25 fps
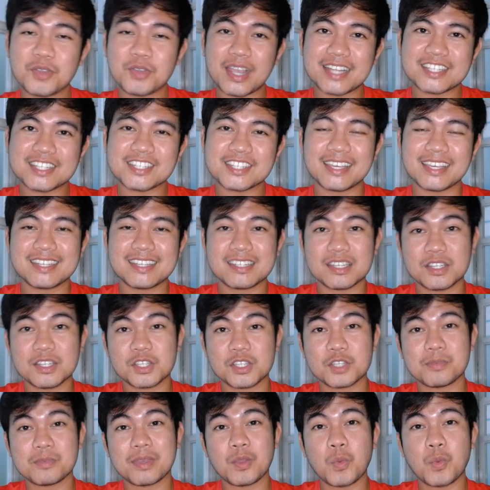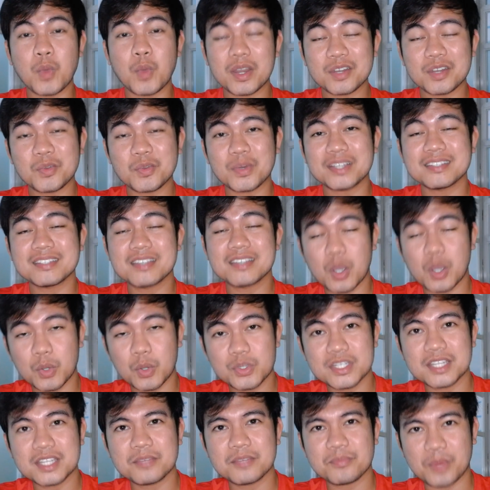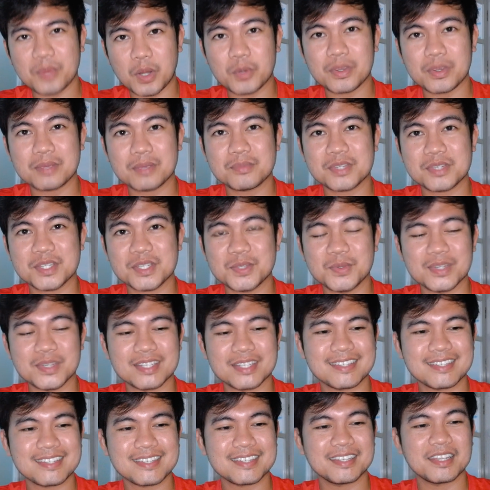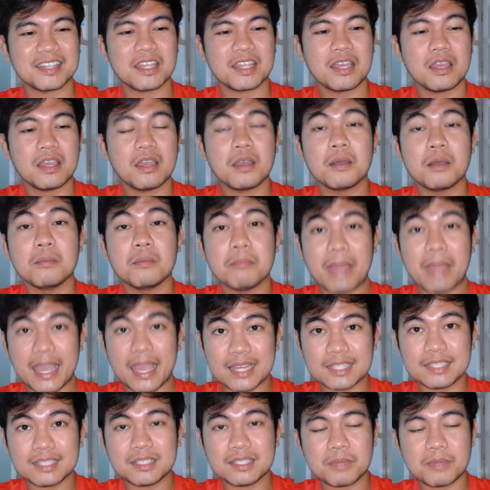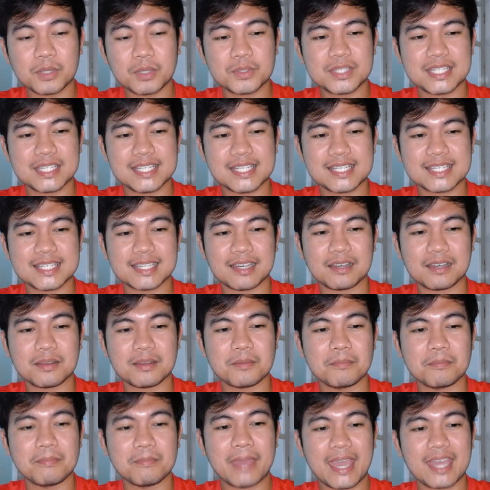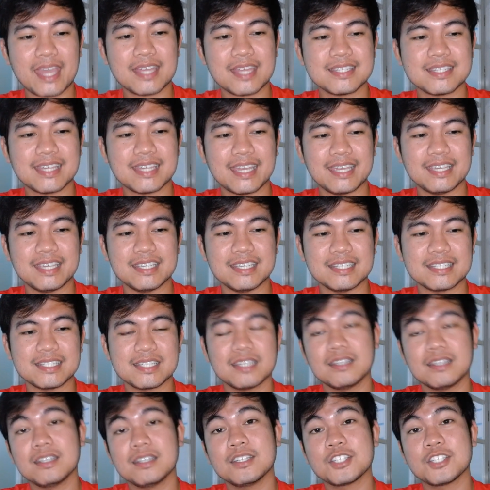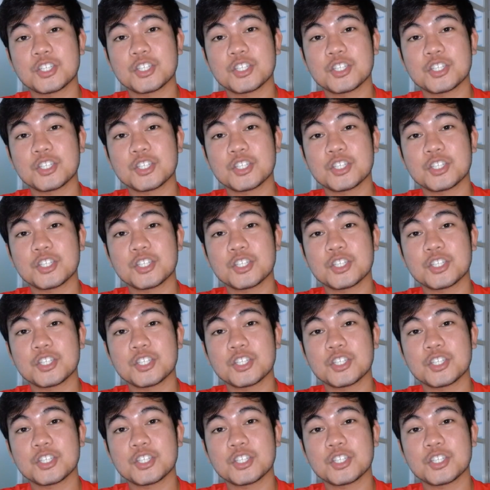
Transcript: Congratulations to my one on one coaching program students Madeline Bautista, Band 8,